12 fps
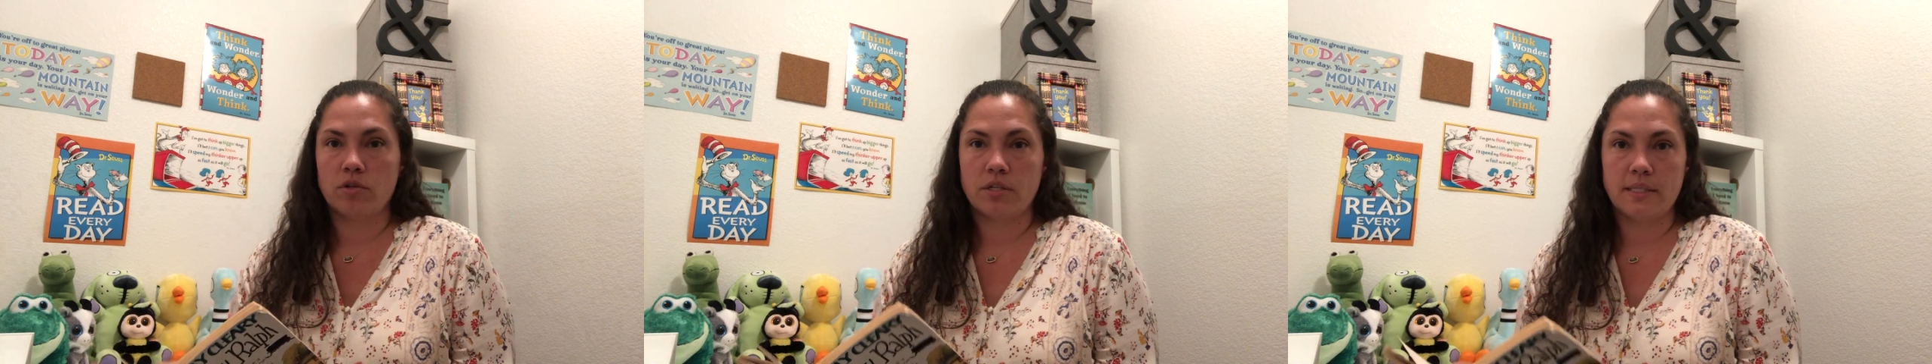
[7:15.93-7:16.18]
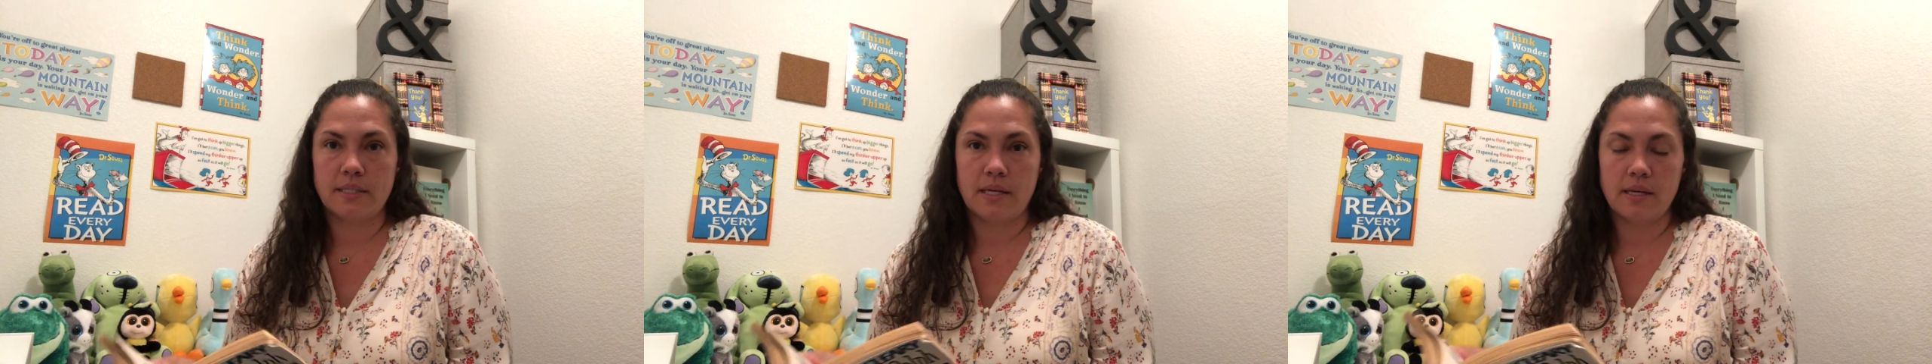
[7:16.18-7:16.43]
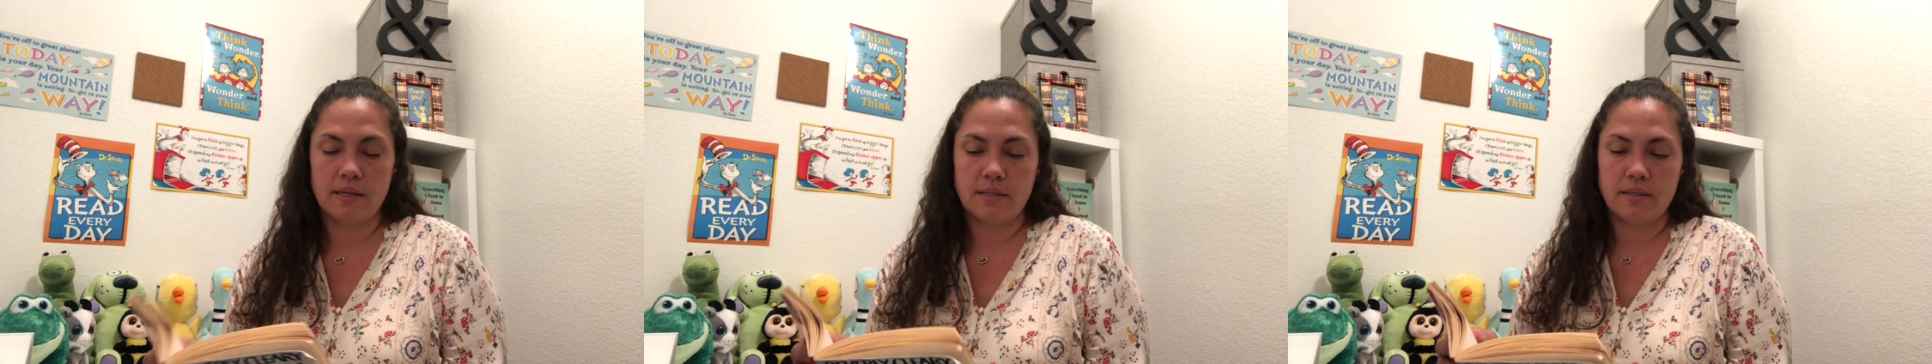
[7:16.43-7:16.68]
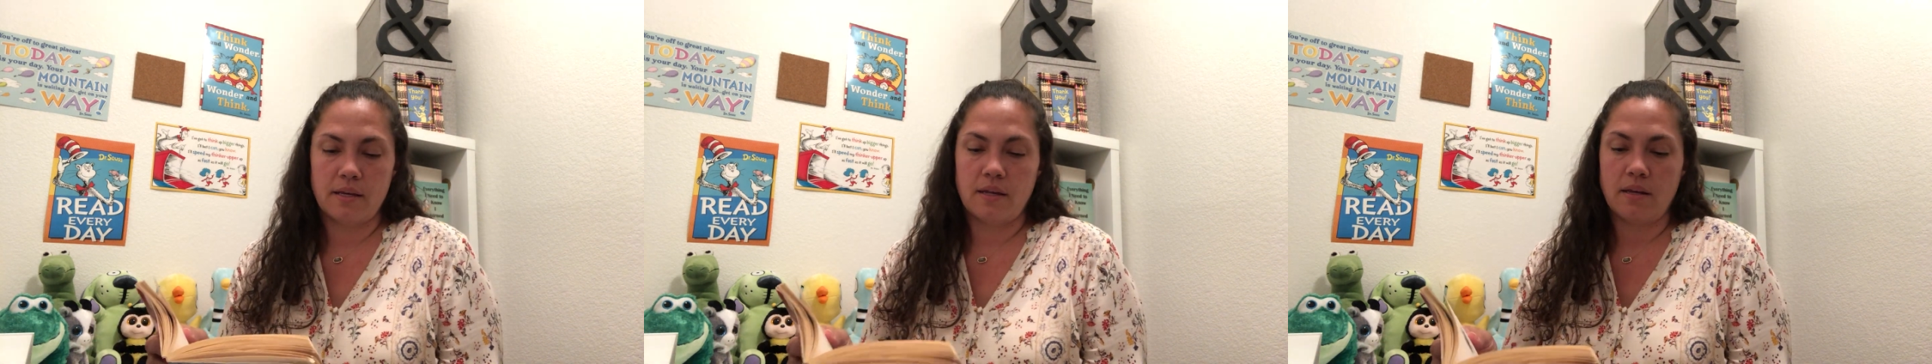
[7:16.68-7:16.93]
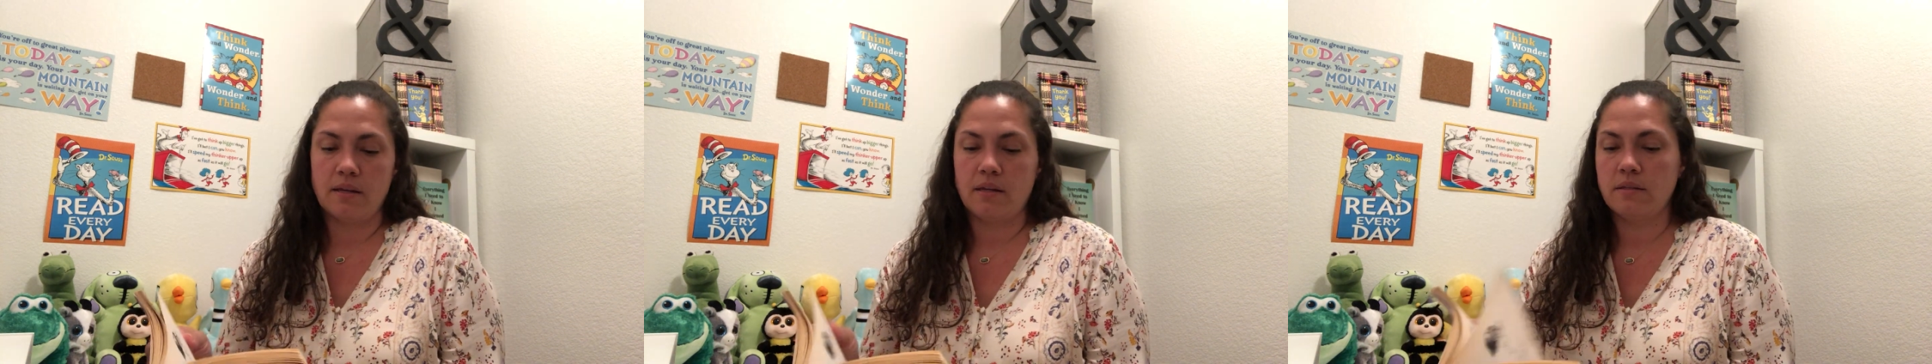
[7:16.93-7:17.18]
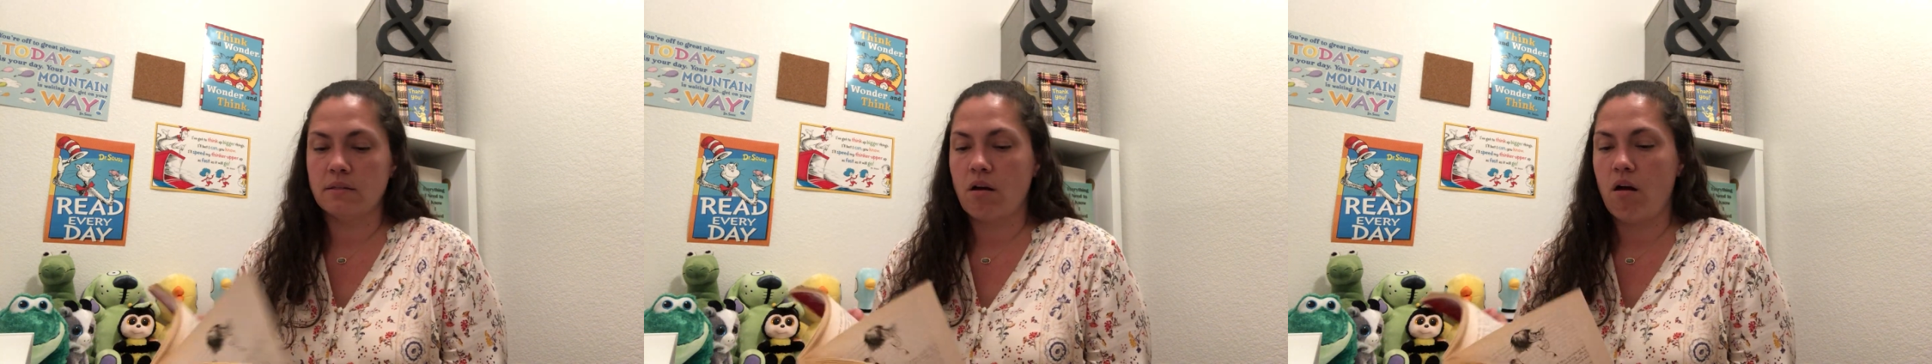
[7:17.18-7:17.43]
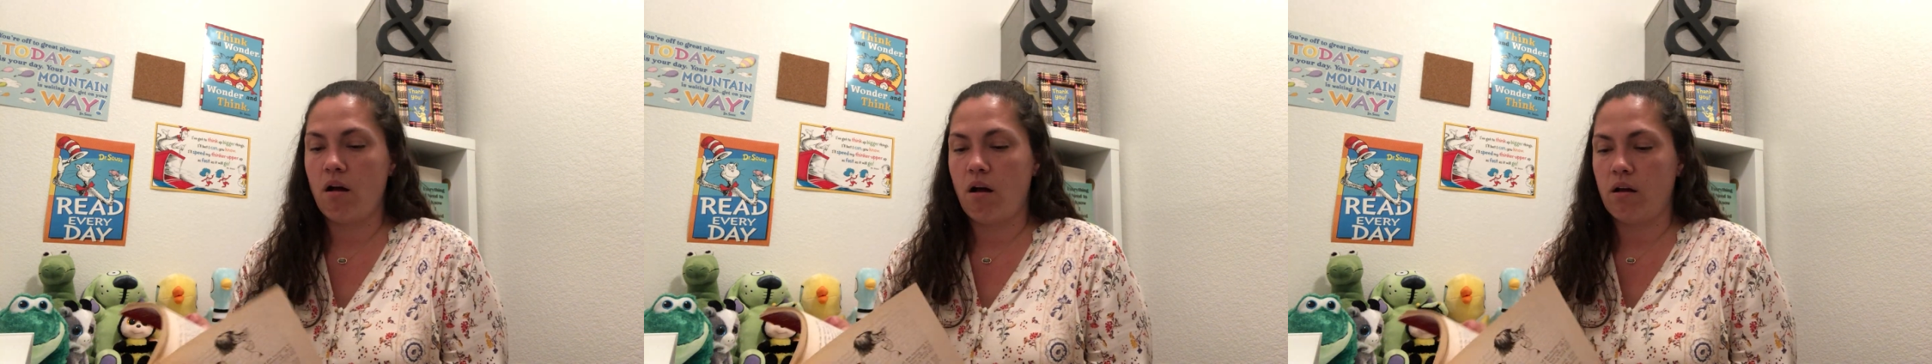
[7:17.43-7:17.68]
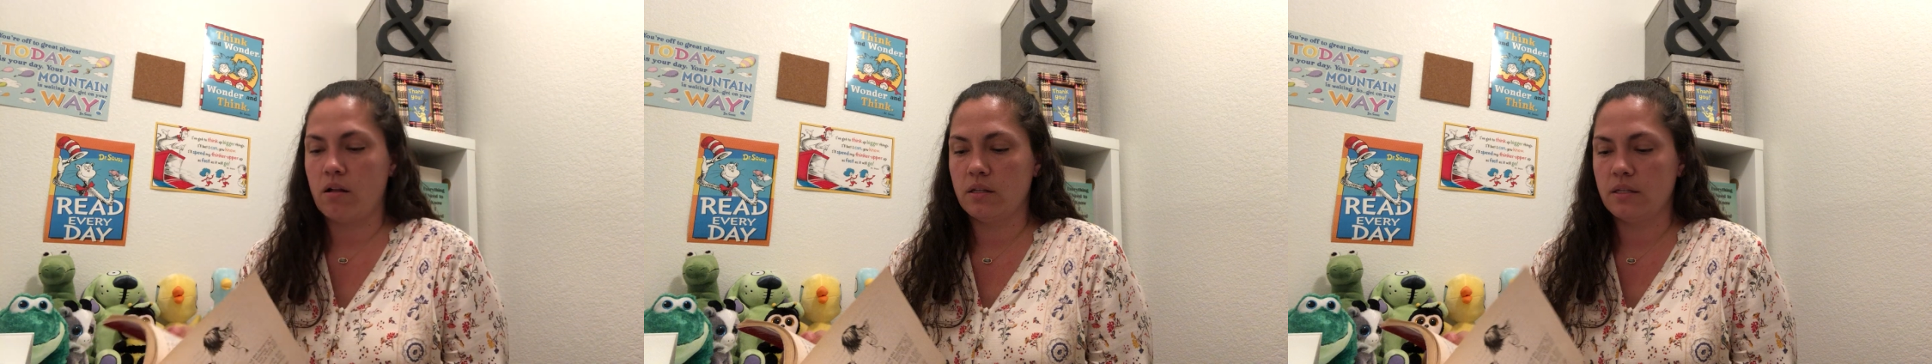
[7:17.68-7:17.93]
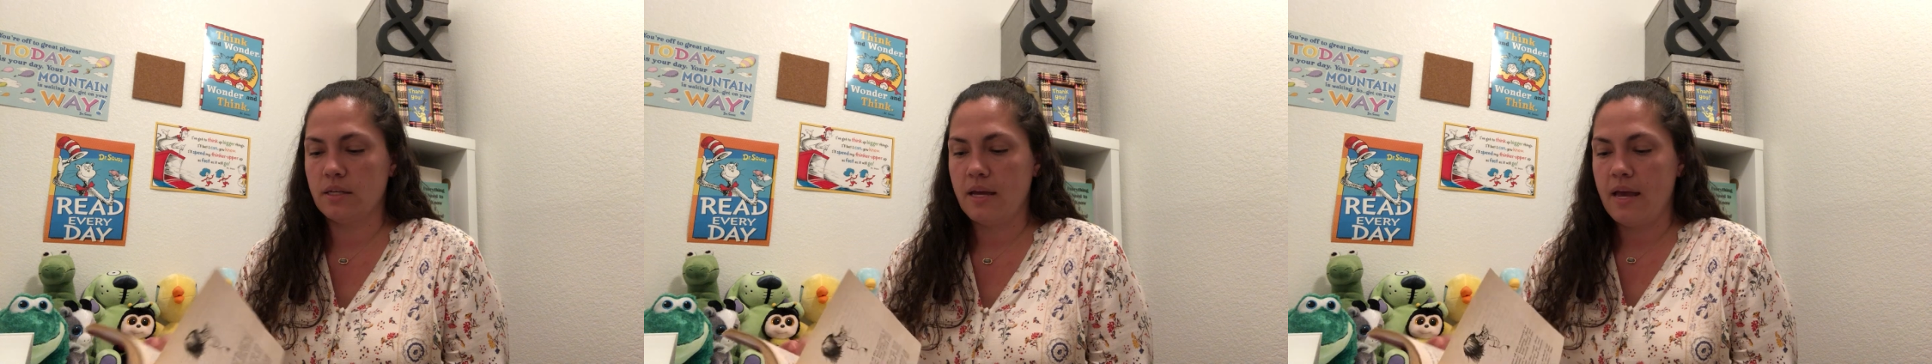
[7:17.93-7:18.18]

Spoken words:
6, and it is called